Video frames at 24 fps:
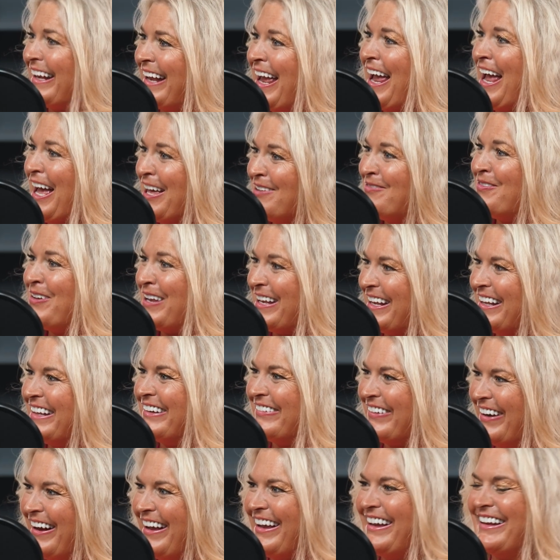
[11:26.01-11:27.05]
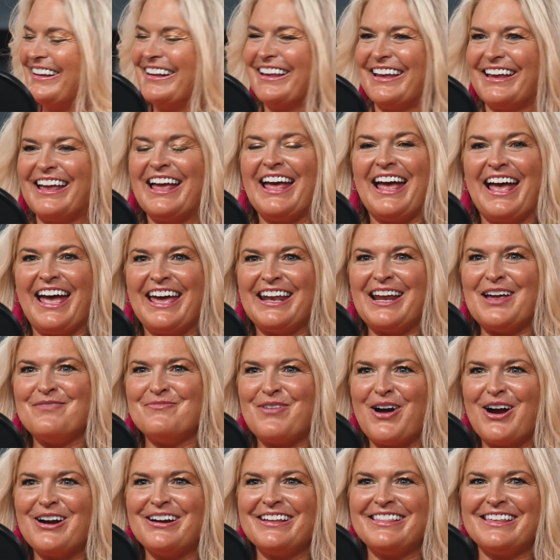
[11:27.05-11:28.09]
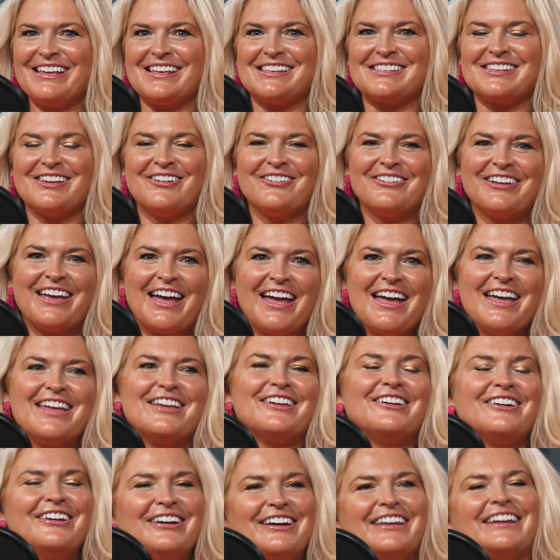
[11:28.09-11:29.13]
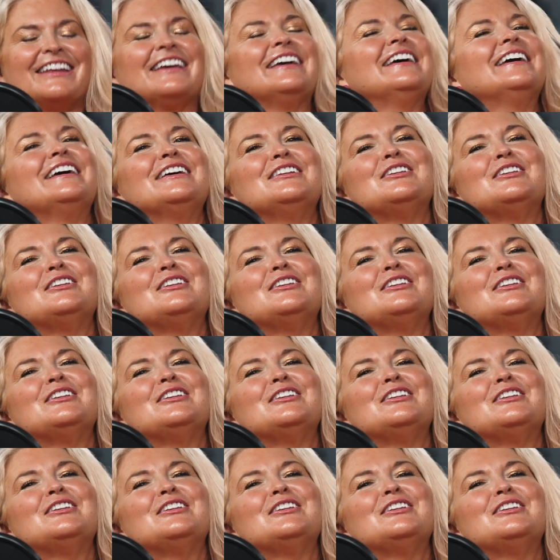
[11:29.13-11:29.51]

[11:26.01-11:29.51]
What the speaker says: It can be, right. And I'm part of this. Okay, good.